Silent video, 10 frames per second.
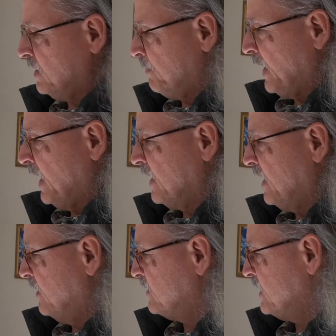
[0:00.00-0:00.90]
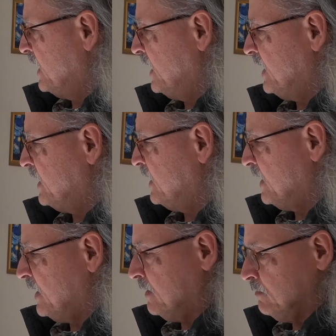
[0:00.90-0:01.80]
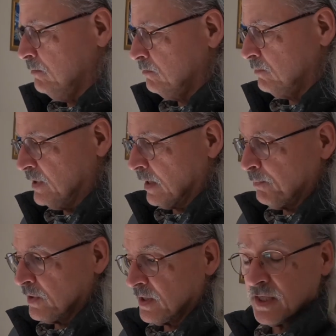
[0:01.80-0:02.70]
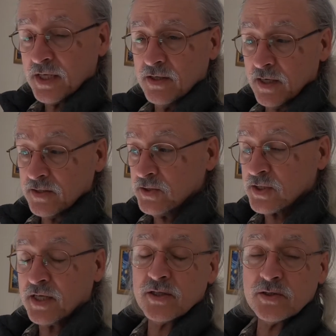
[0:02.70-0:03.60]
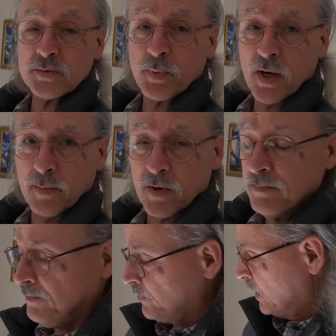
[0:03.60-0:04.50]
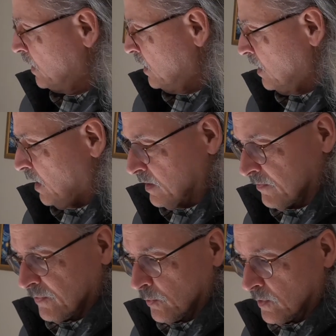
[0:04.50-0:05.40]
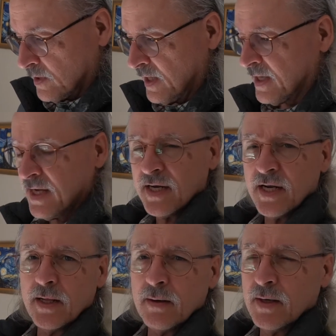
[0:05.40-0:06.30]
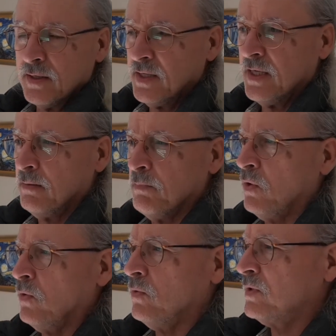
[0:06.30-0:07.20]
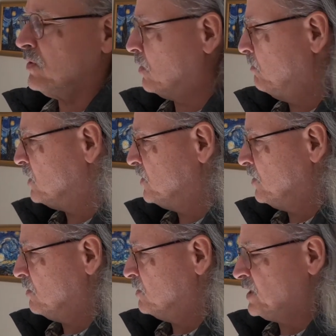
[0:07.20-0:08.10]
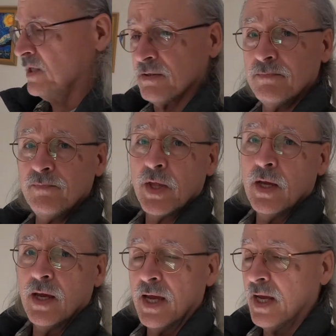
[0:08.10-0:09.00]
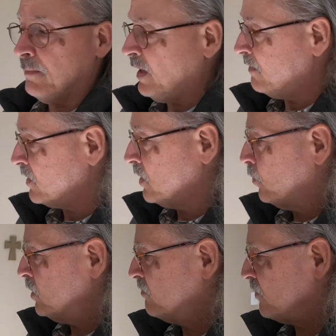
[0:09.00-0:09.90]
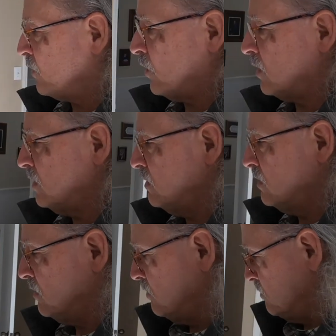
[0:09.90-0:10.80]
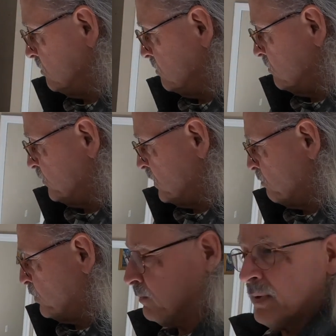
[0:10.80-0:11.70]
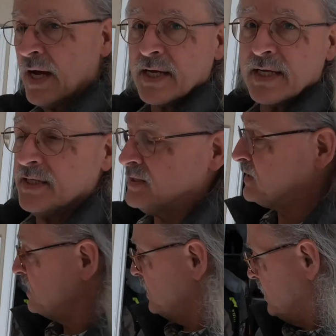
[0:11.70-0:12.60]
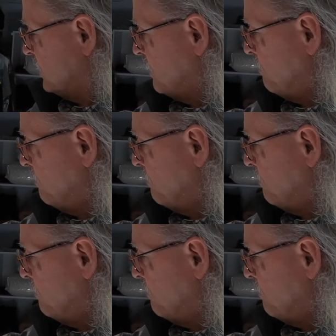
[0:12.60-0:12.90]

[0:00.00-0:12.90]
the pad out, and then I used Kills primer on the floor to knock out any mold or mildew that was here. And I'm having a wood floor put back in this that